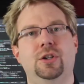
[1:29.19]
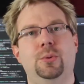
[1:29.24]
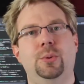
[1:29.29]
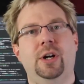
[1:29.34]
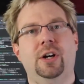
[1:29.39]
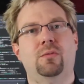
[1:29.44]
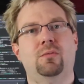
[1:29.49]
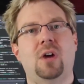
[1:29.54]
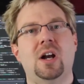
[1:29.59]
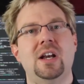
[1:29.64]

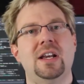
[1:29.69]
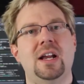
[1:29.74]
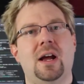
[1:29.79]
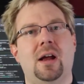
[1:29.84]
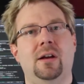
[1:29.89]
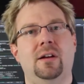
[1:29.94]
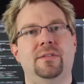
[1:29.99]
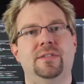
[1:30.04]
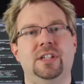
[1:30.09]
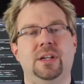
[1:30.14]
quick
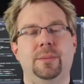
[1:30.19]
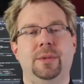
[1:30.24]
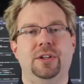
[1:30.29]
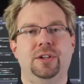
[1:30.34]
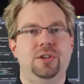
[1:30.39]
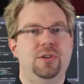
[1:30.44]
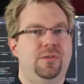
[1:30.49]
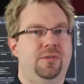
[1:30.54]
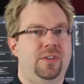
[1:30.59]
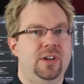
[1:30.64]
rundown of some of the
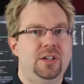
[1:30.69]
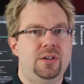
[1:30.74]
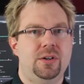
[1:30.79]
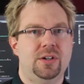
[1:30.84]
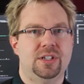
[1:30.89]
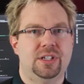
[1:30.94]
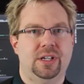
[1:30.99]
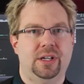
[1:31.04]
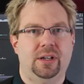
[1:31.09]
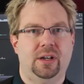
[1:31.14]
new
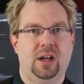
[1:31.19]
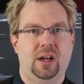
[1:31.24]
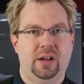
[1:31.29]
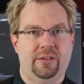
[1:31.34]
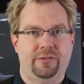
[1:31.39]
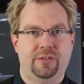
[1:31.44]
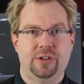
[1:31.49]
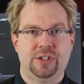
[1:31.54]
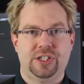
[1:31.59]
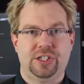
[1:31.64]
features in
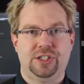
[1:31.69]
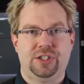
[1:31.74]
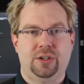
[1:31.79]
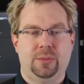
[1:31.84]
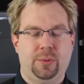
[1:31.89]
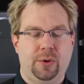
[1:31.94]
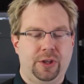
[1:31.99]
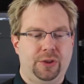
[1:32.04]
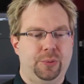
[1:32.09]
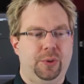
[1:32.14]
version
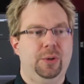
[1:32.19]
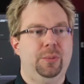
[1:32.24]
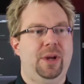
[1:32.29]
0.3.